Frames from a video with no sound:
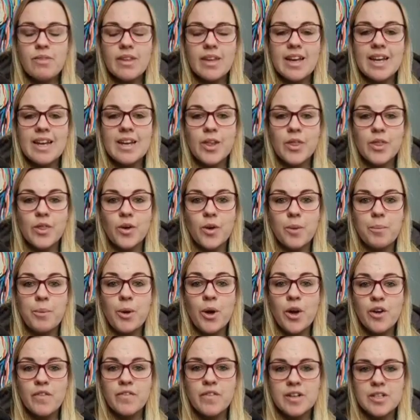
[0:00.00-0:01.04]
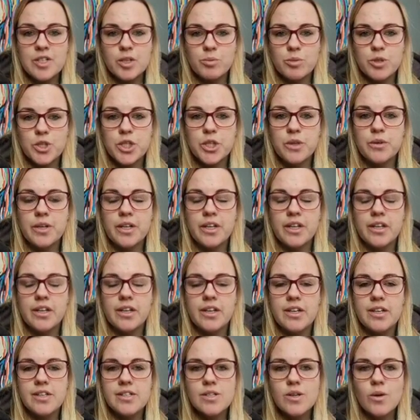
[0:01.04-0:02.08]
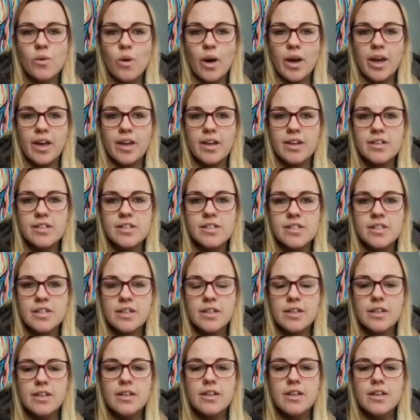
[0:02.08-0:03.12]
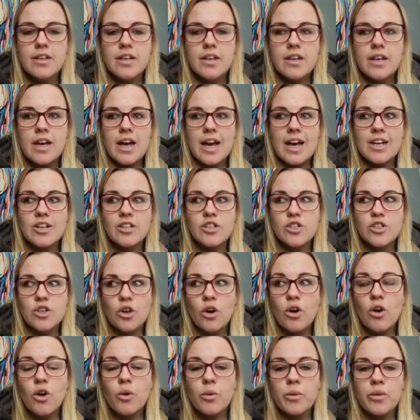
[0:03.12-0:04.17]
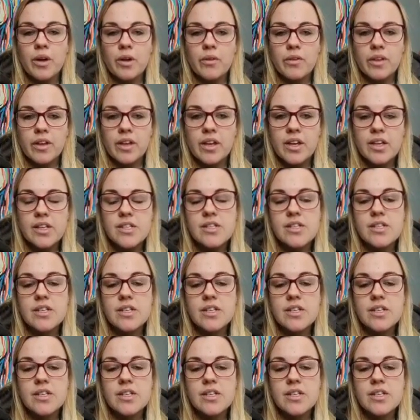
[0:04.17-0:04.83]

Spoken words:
and I thought, perfect opportunity. It's quiet. I can talk without the kids